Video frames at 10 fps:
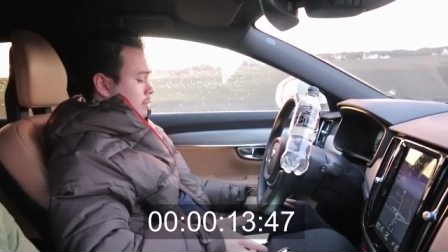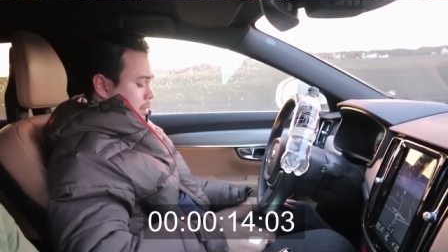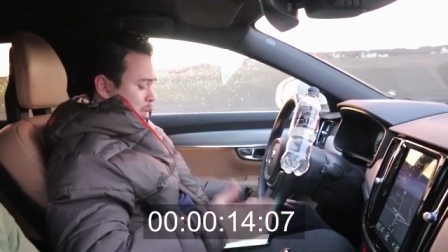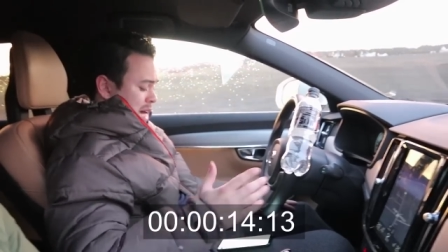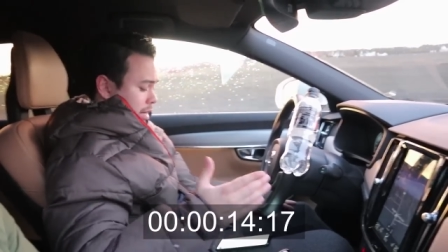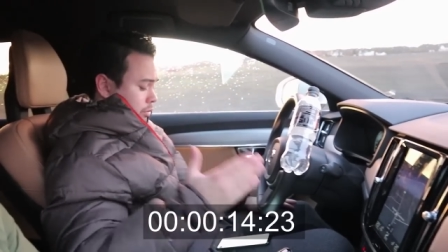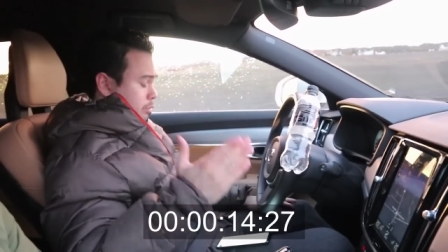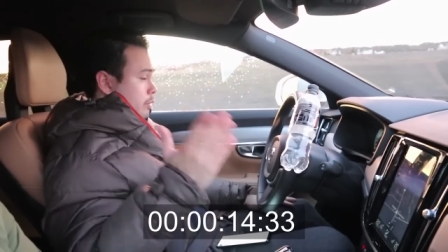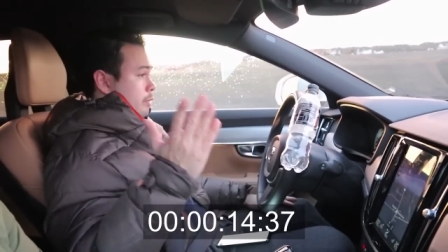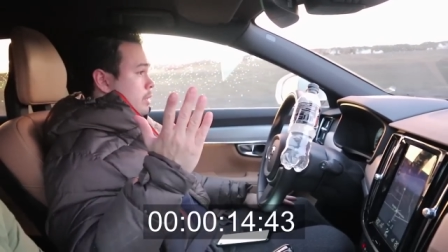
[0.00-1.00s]
yeah,
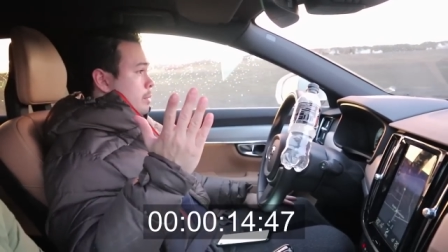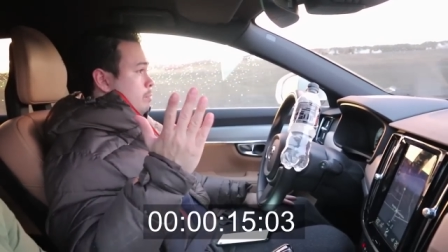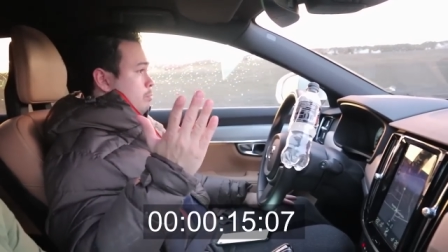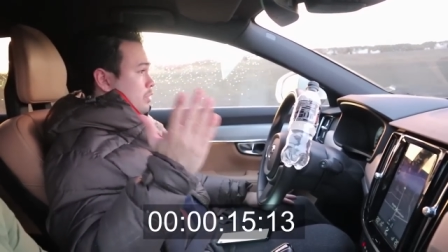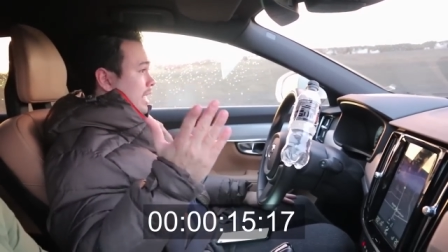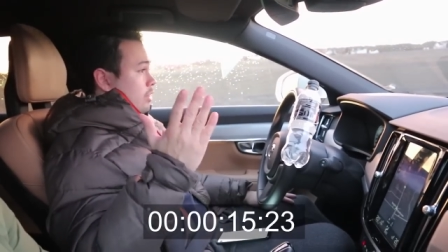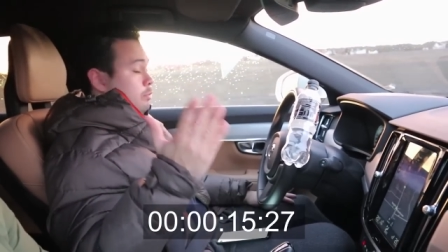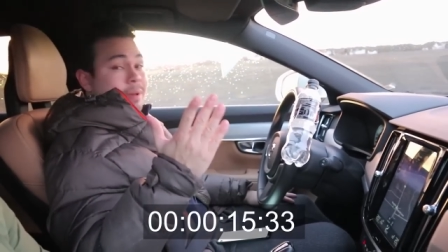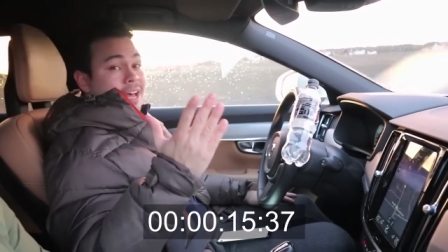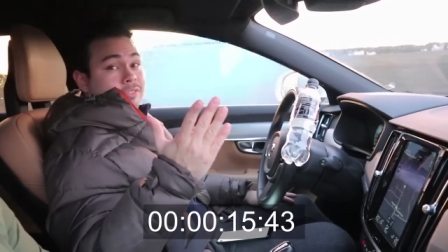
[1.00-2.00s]
so fifteen
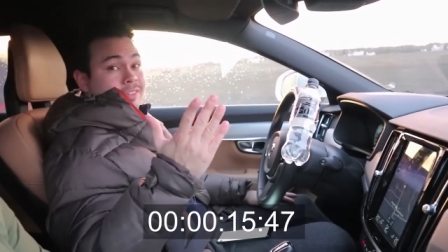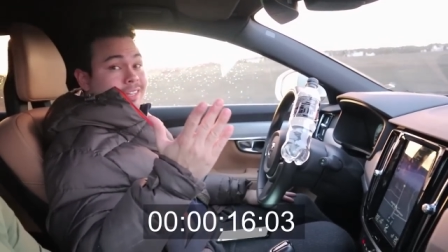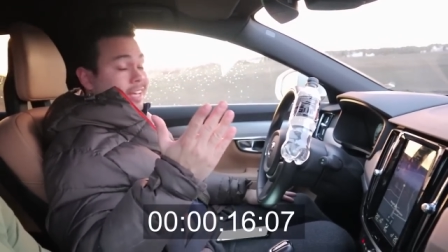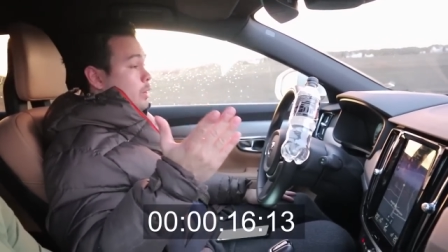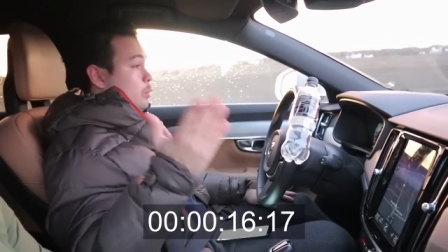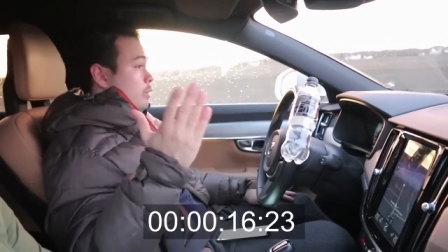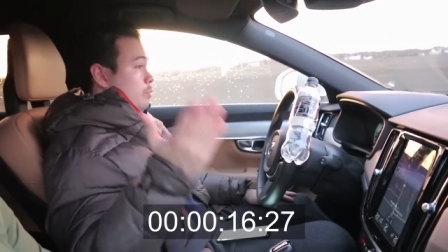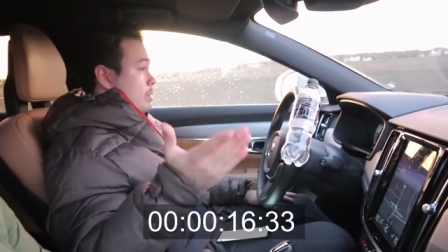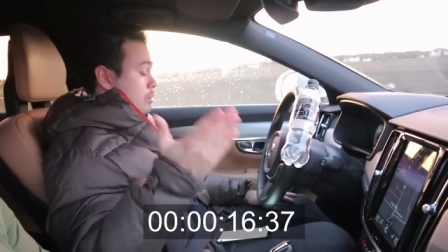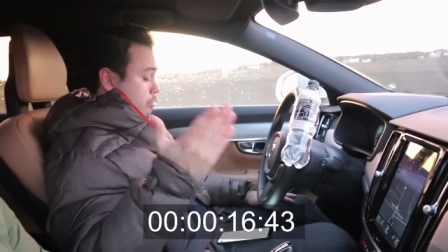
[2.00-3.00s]
seconds passed again.
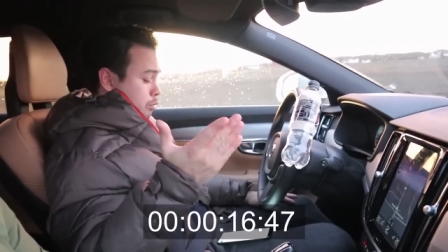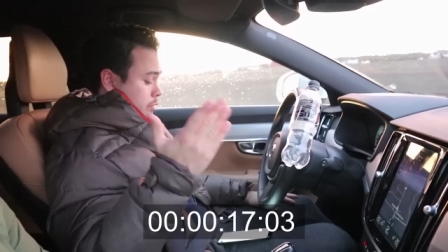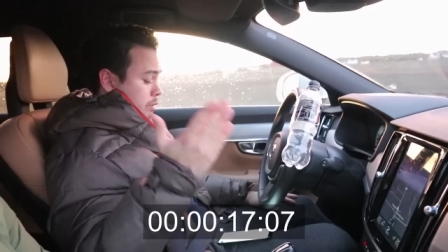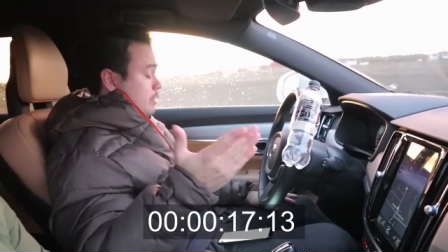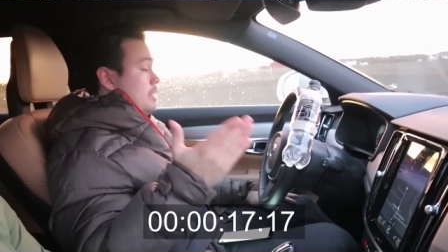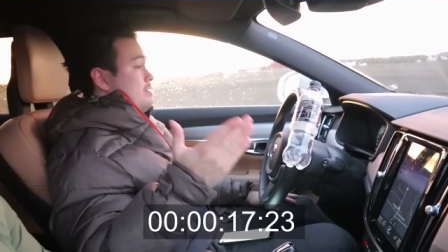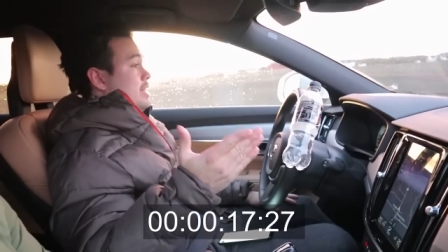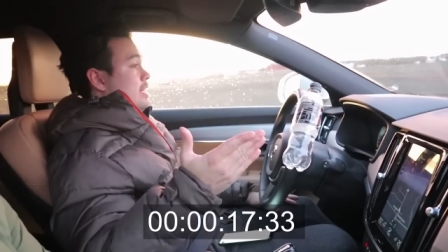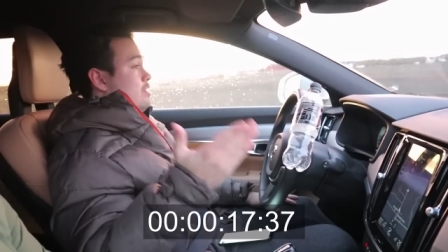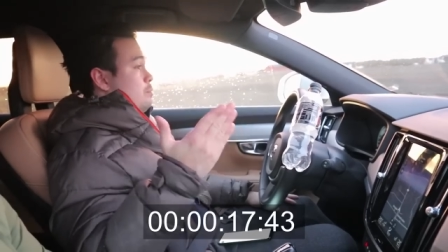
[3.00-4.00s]
We've been through fifteen
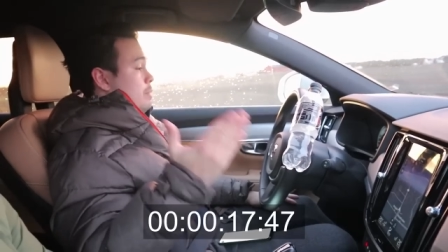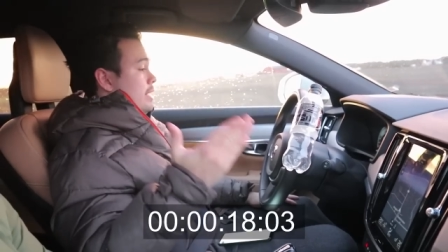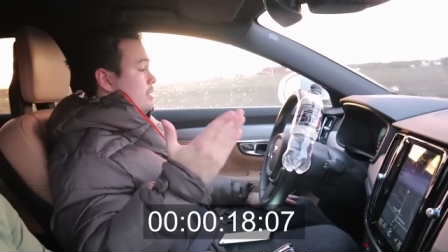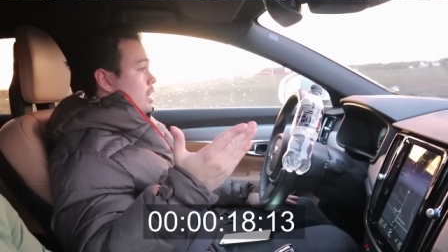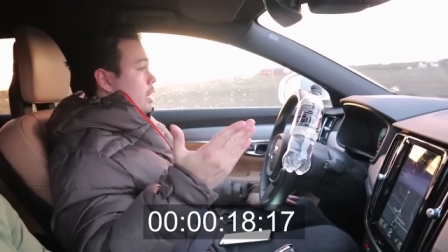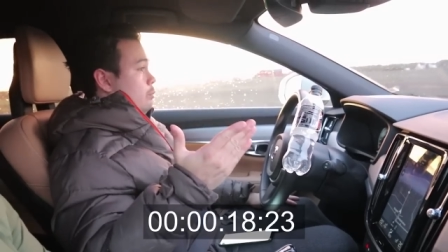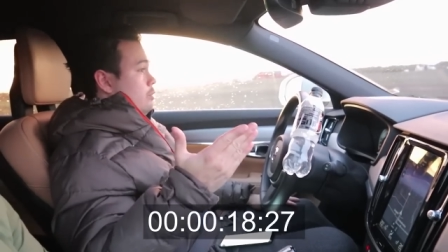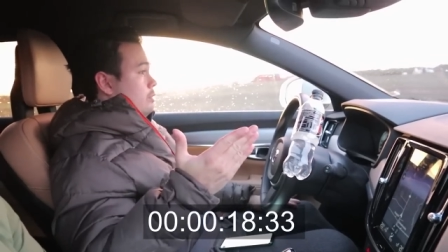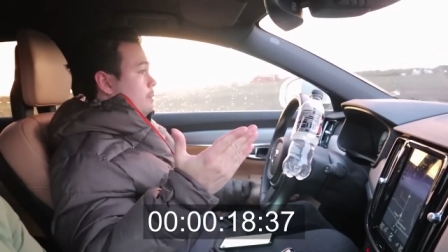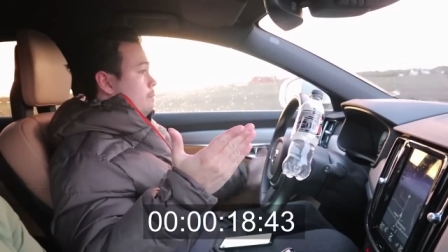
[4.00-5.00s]
seconds many
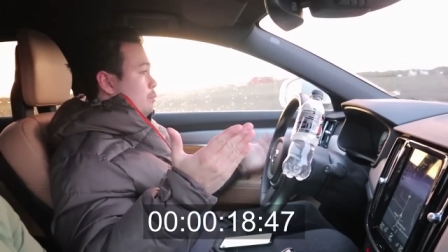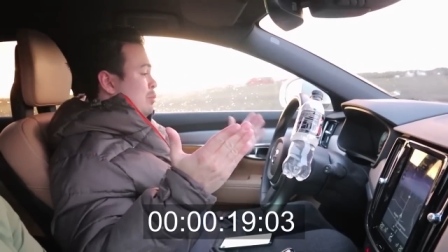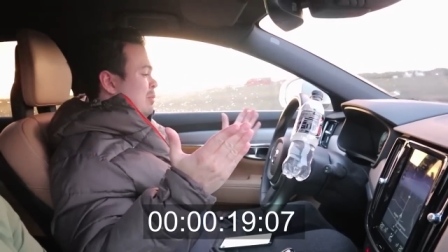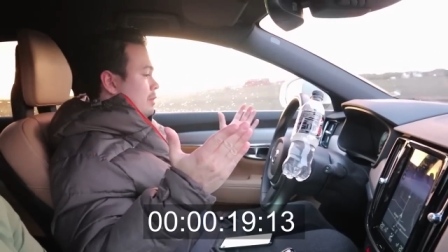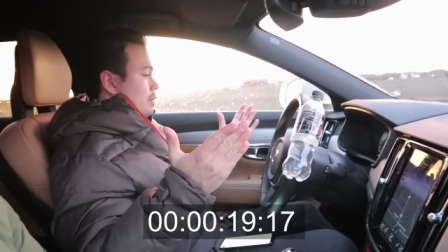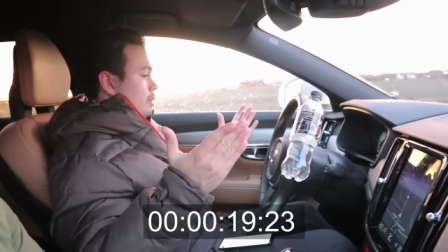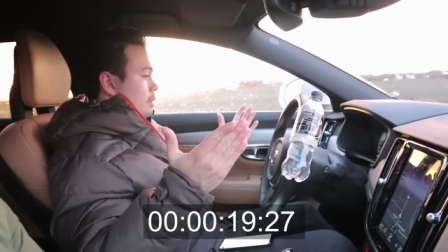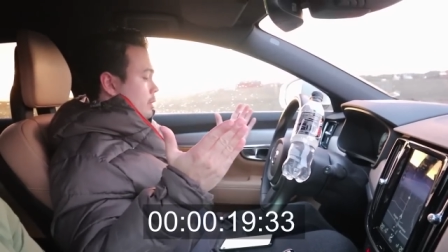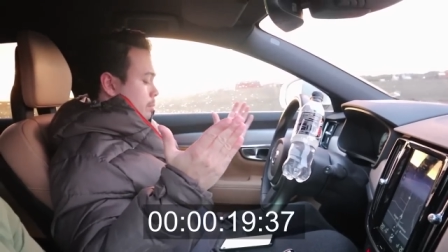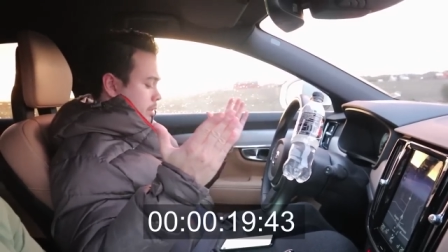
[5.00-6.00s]
times,
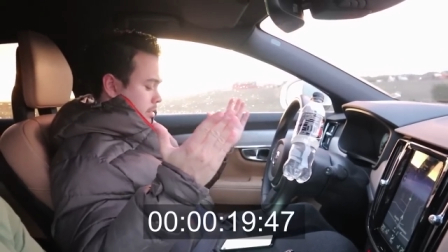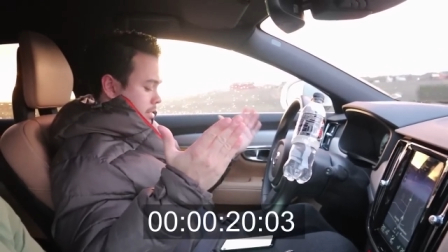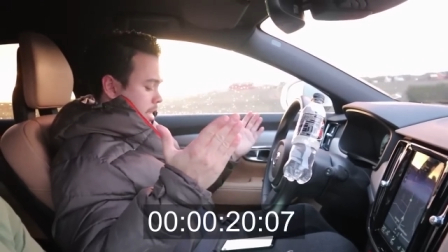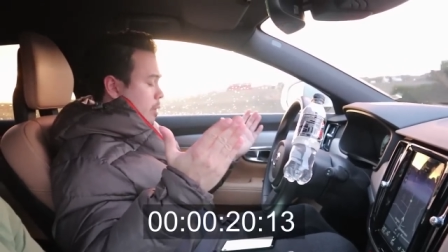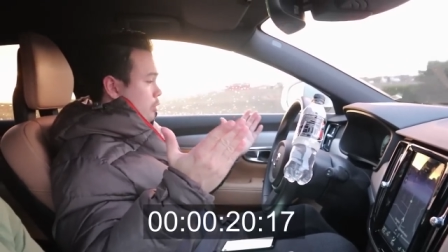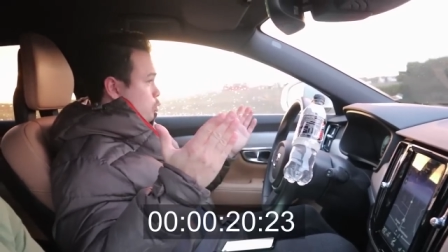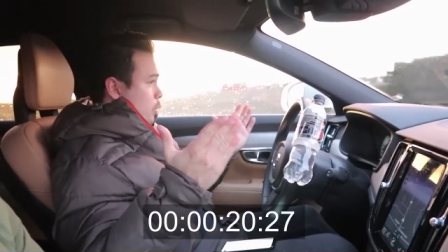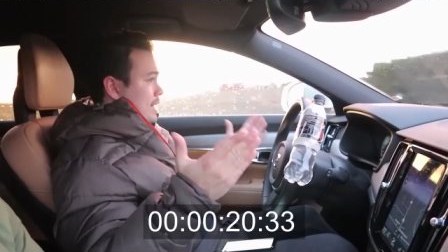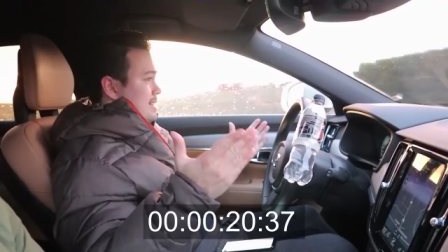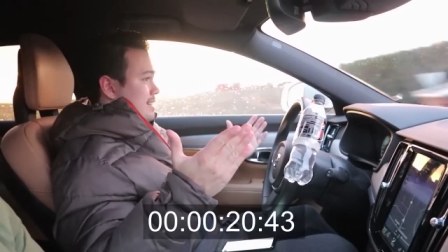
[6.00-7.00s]
but now
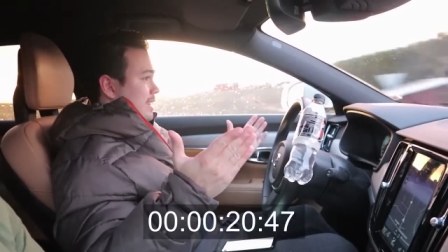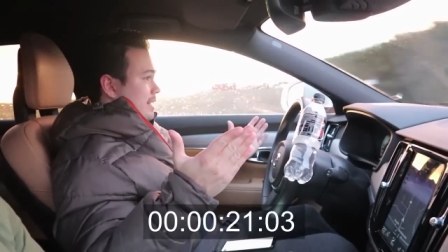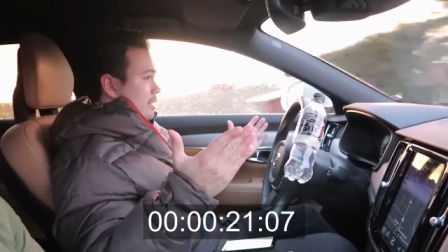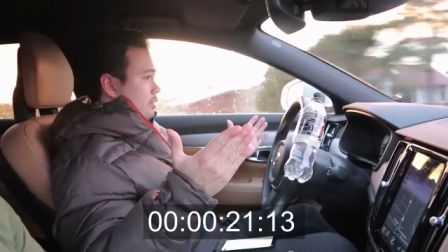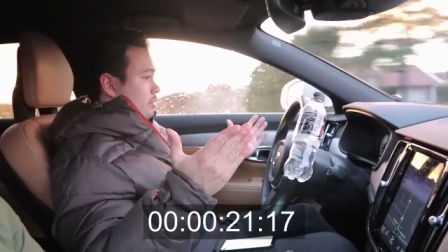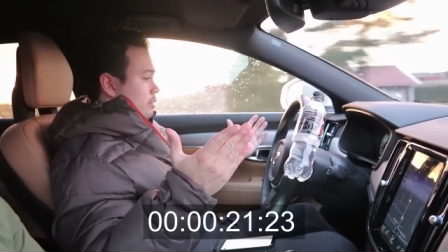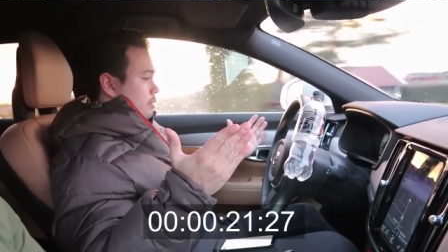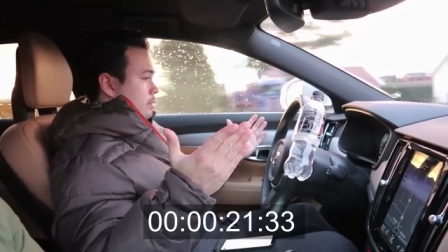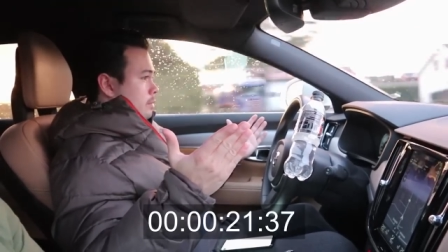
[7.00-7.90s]
twenty seconds.